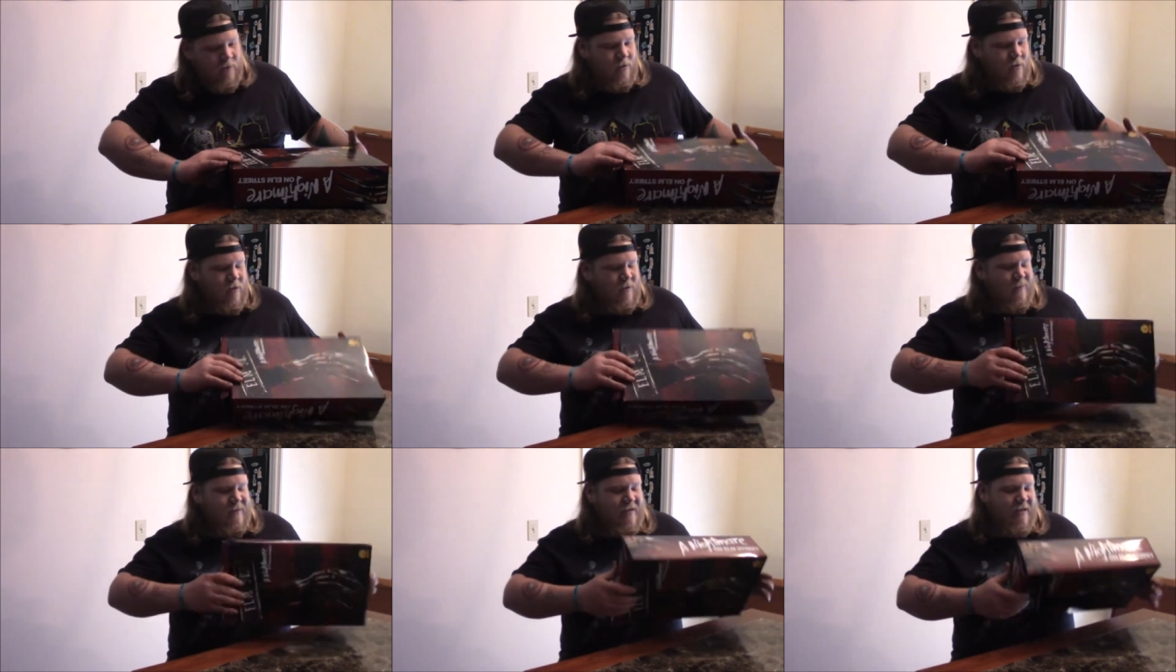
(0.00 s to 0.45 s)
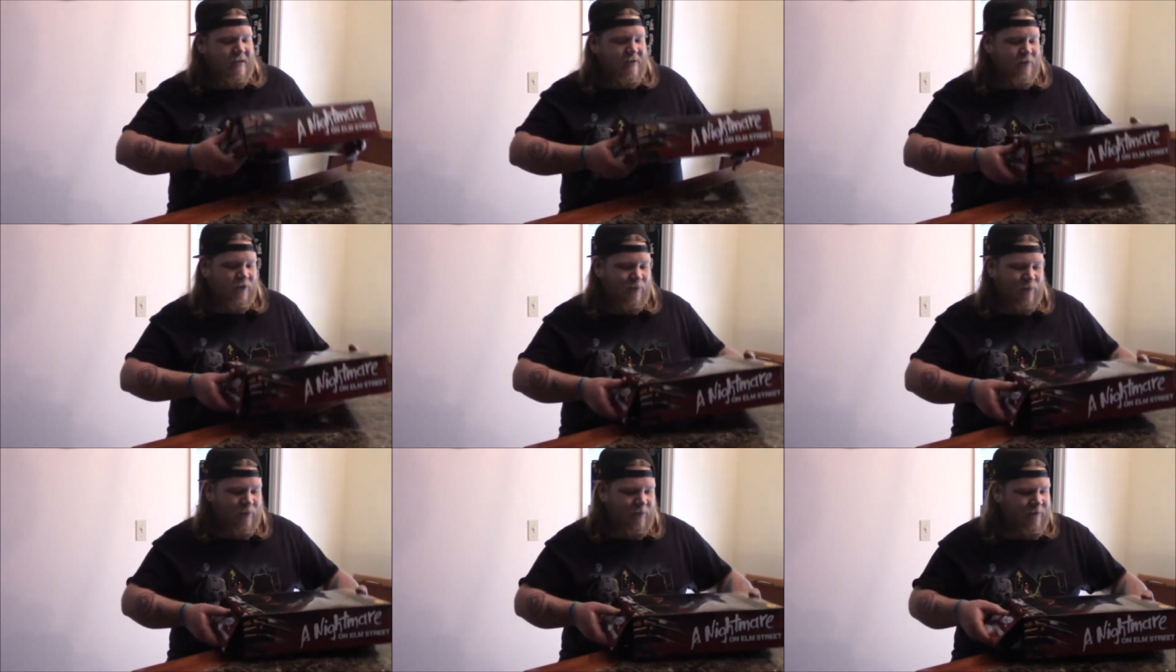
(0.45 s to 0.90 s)
Um, but yeah,
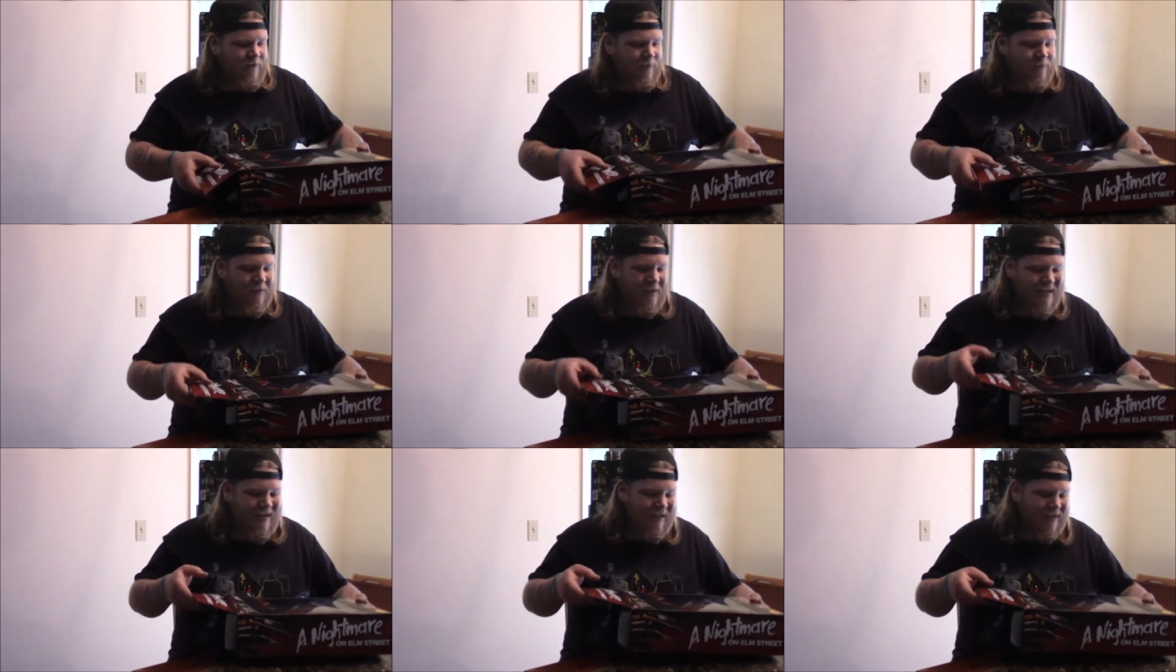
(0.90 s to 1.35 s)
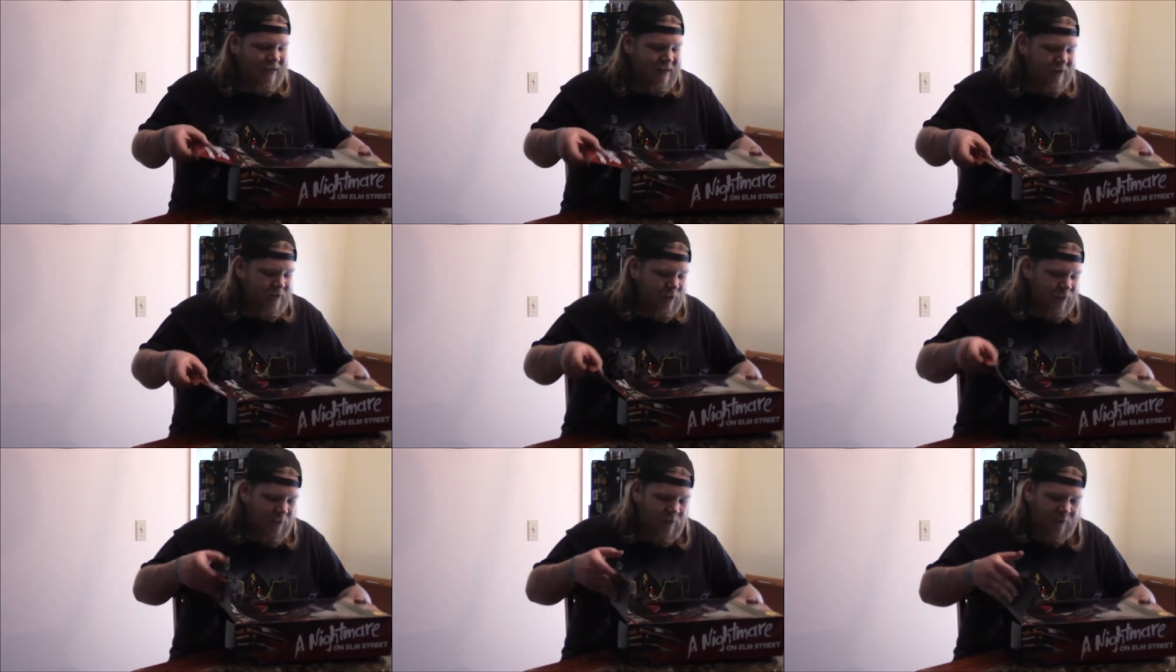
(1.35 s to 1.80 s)
there's one from NECA
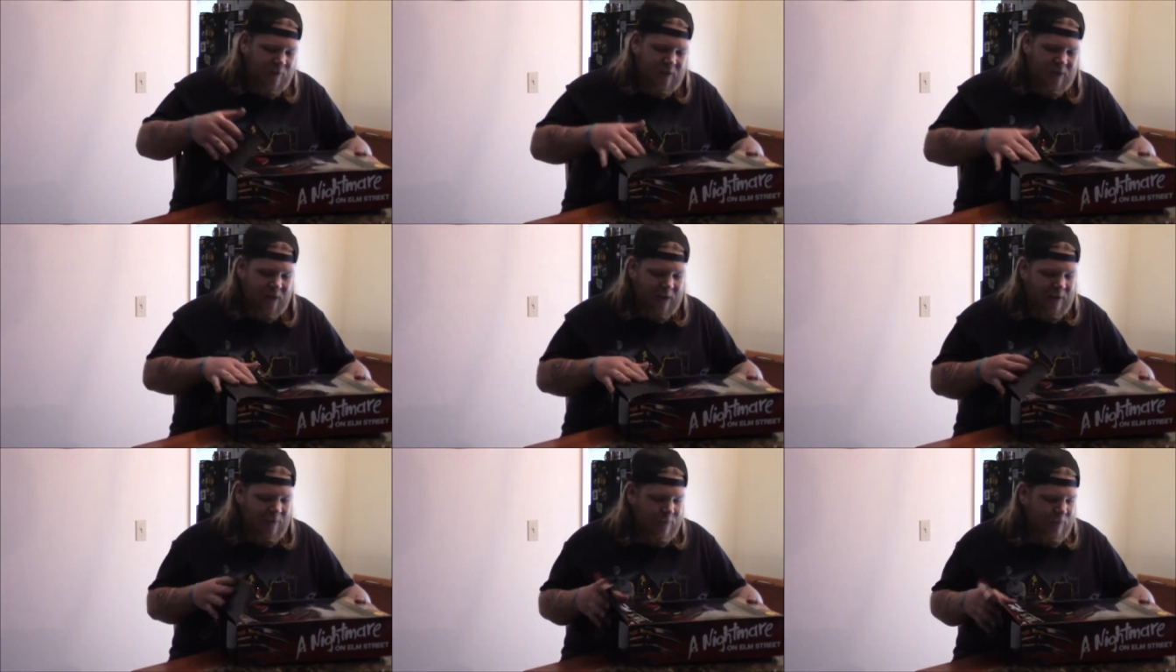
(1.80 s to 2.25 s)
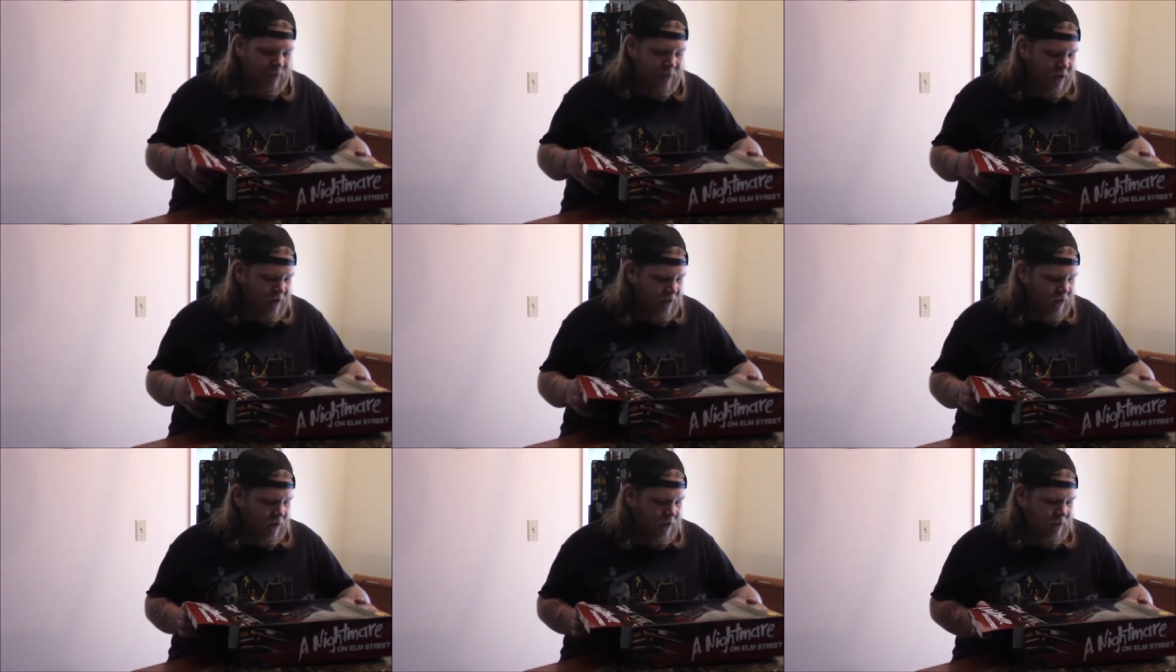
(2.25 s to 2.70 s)
that's supposed to be a lot
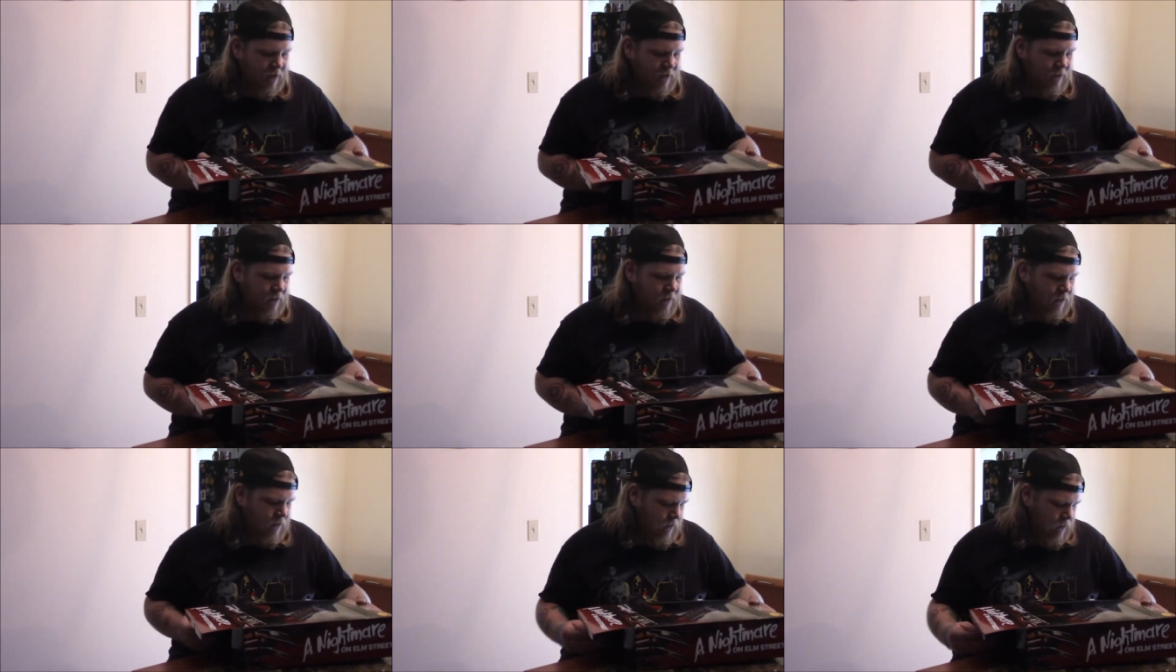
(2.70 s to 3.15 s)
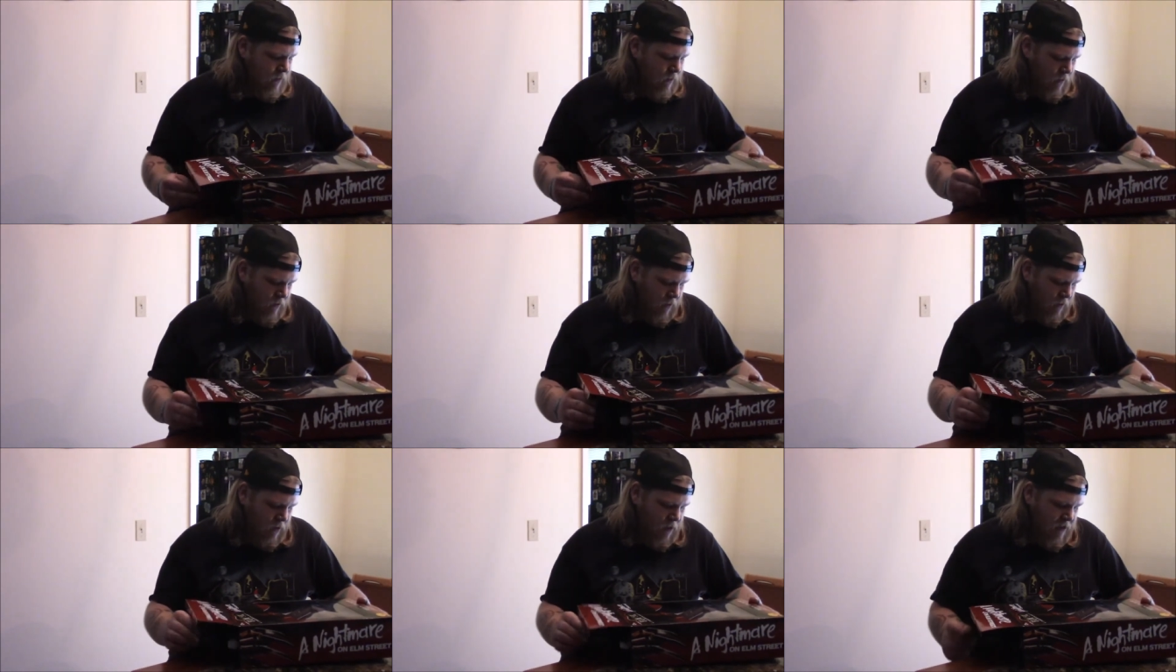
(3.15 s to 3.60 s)
better
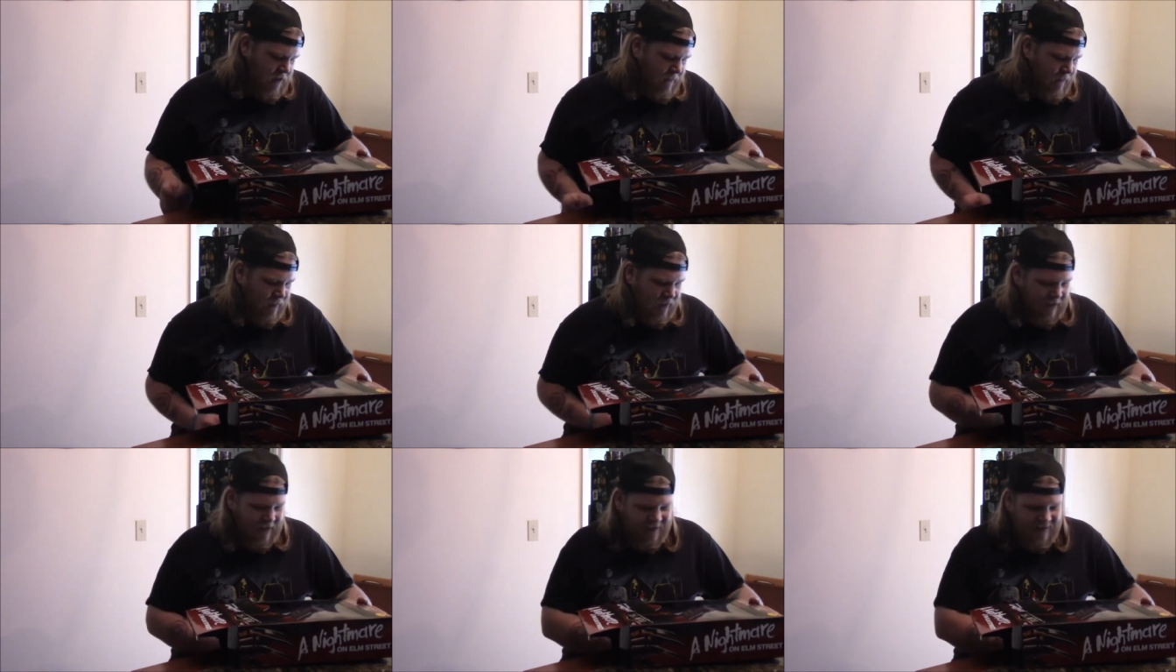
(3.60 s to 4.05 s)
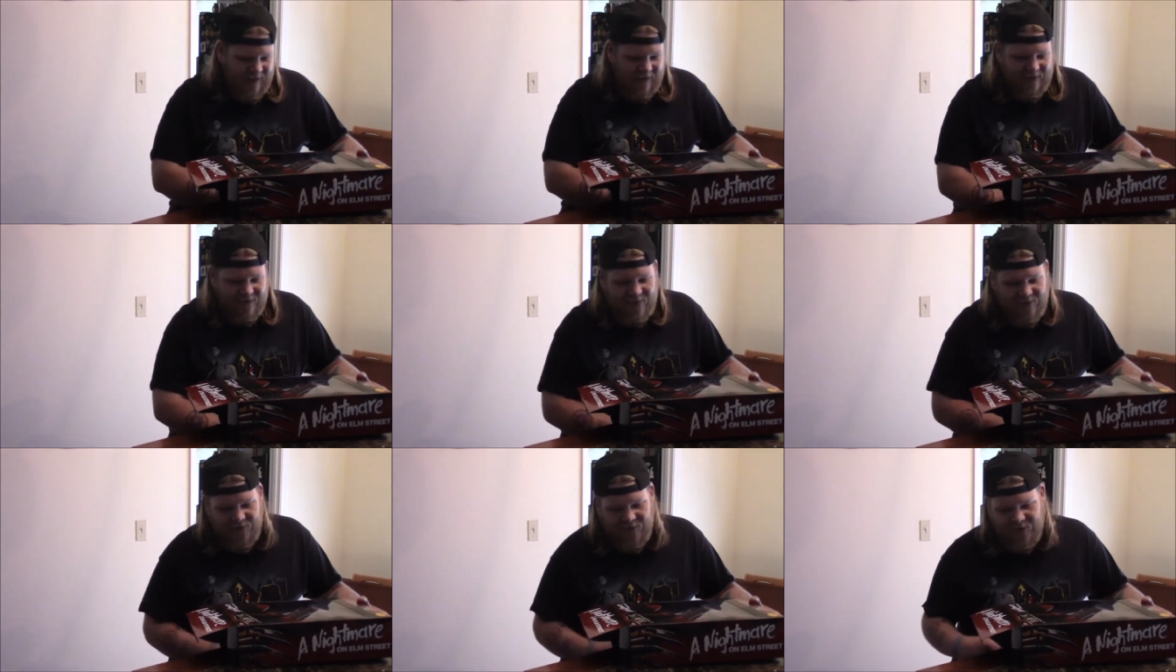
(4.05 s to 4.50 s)
um, but I think
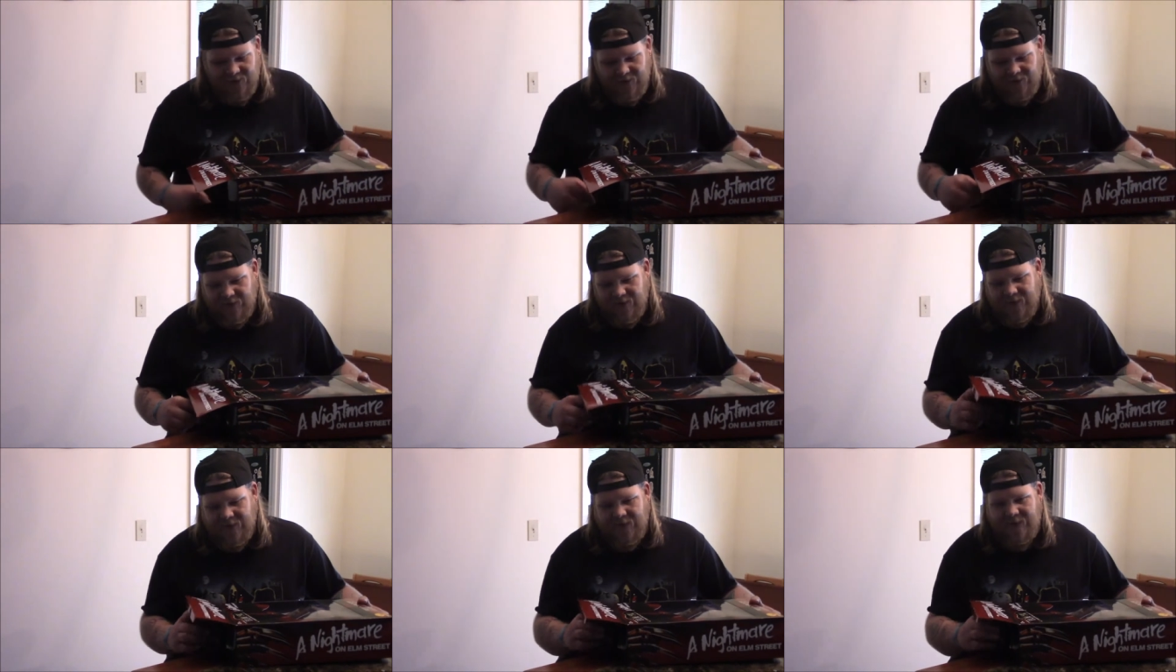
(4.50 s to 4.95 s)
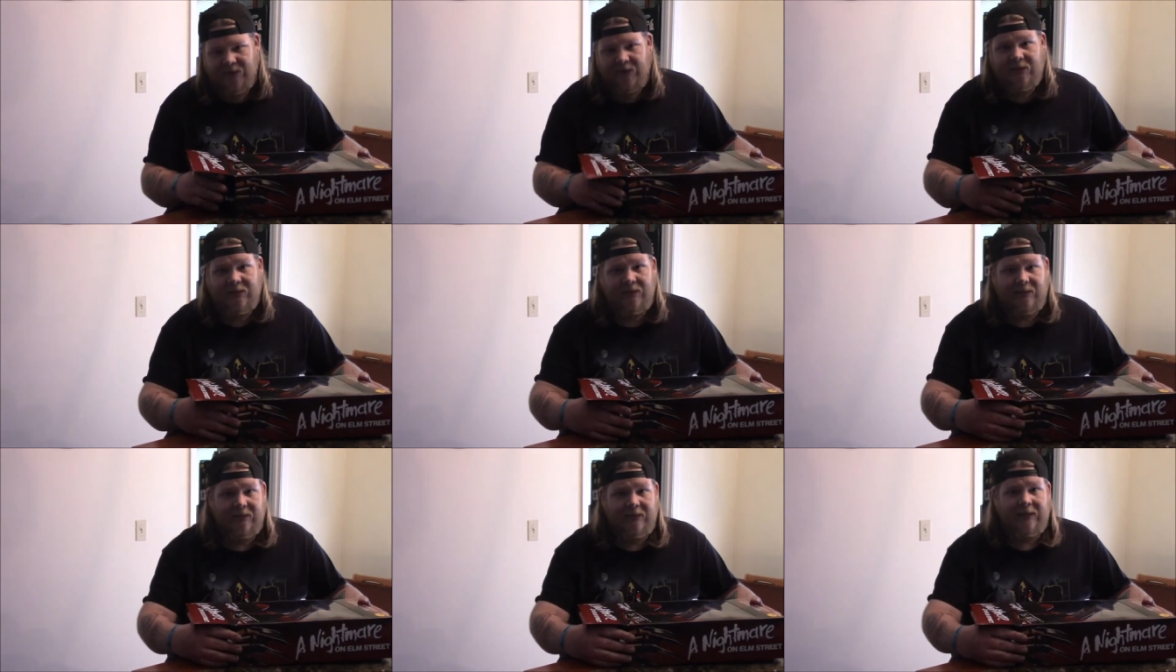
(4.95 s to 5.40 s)
it's
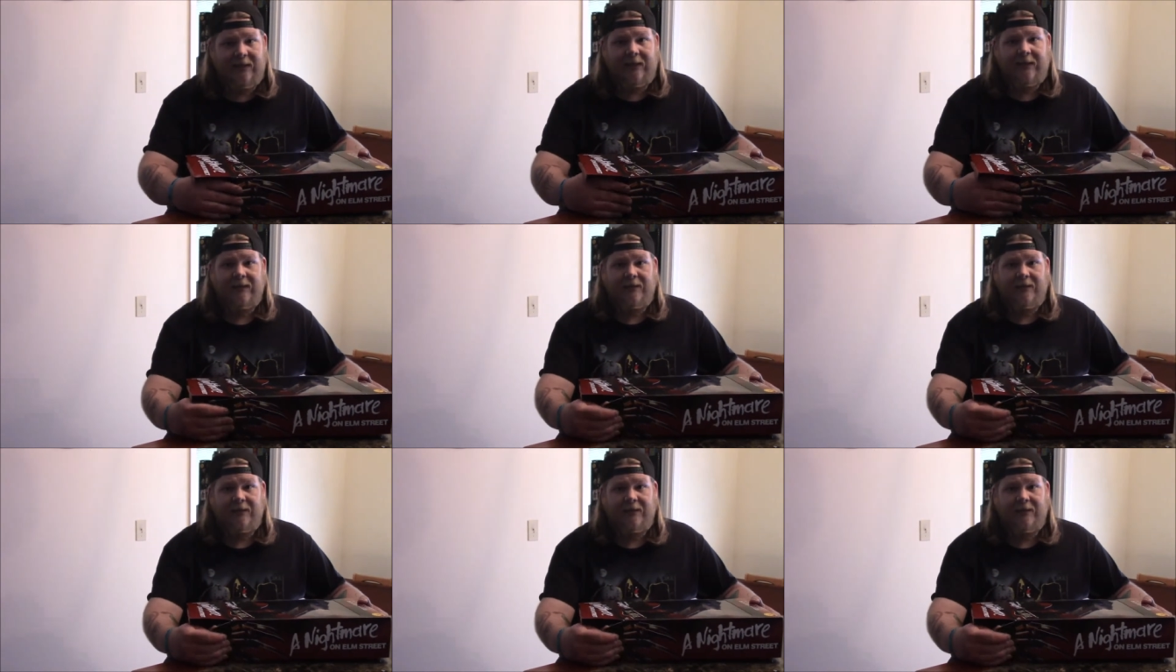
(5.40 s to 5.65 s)
$69.